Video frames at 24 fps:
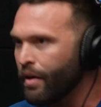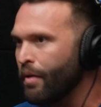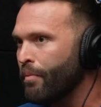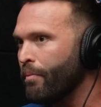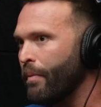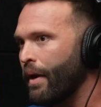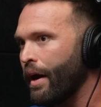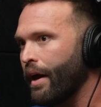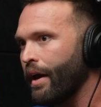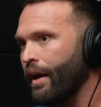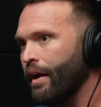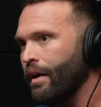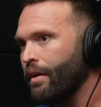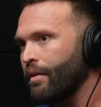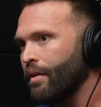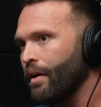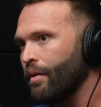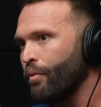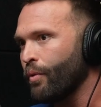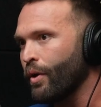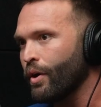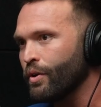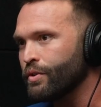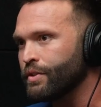my
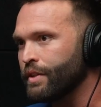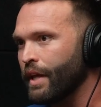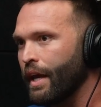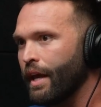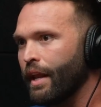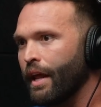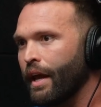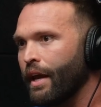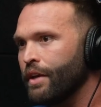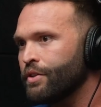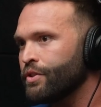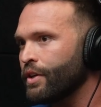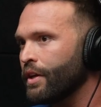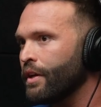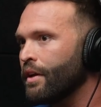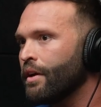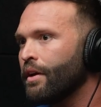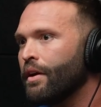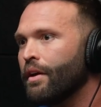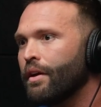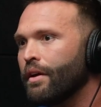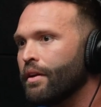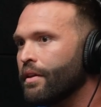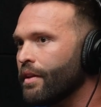real estate agent,
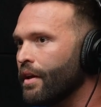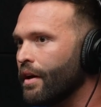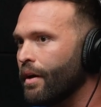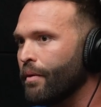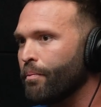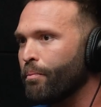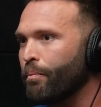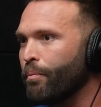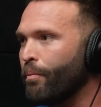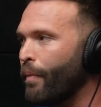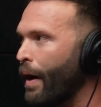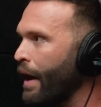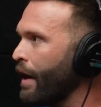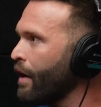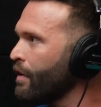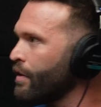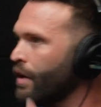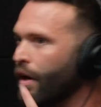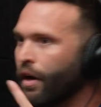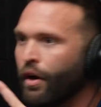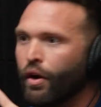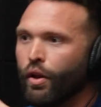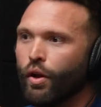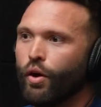the
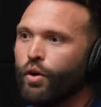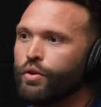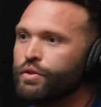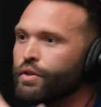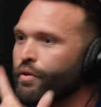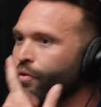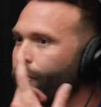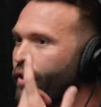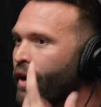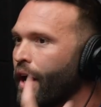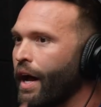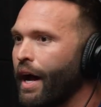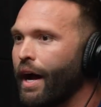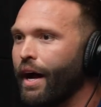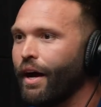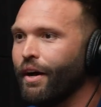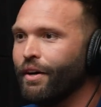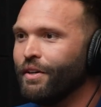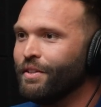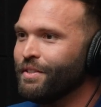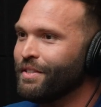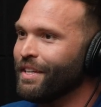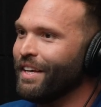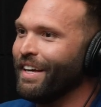closer for the
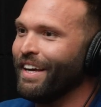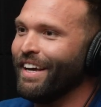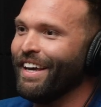house.